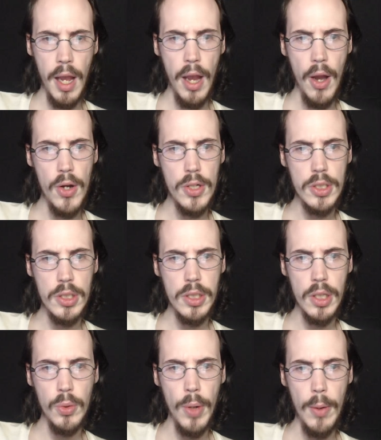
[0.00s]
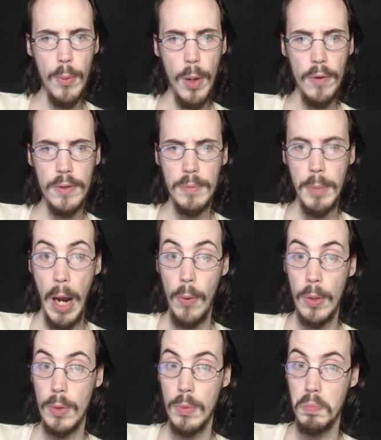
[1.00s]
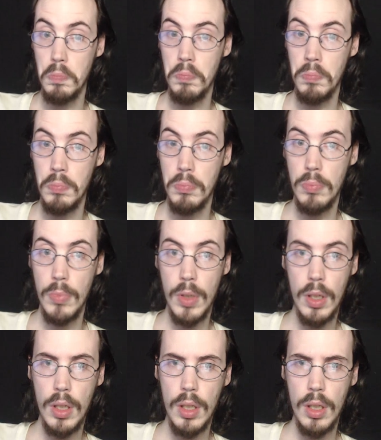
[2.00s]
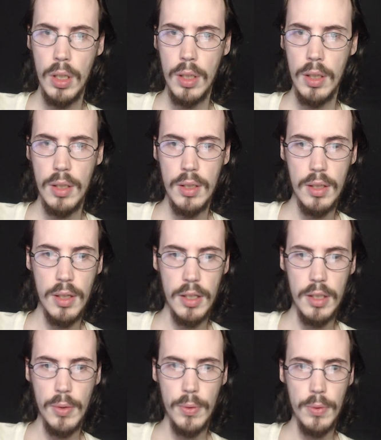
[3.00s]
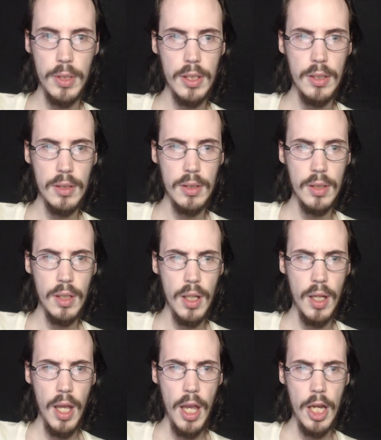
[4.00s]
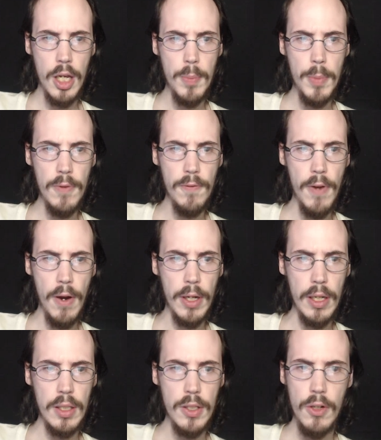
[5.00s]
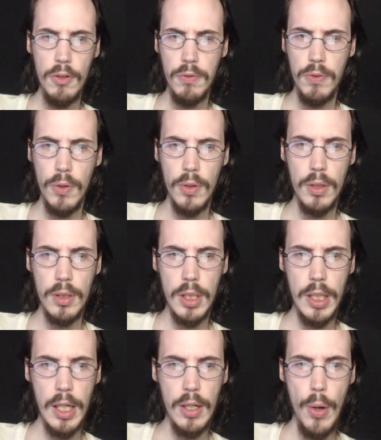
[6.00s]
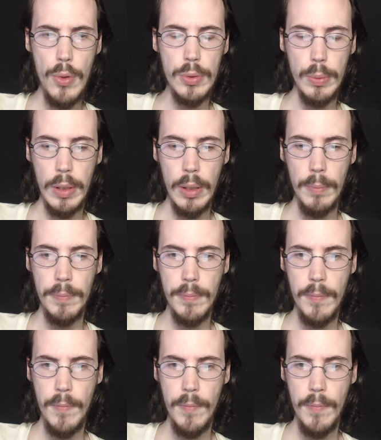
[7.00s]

heirs to great wealth and power. Dr. Crowley? It could be very useful to get close with them.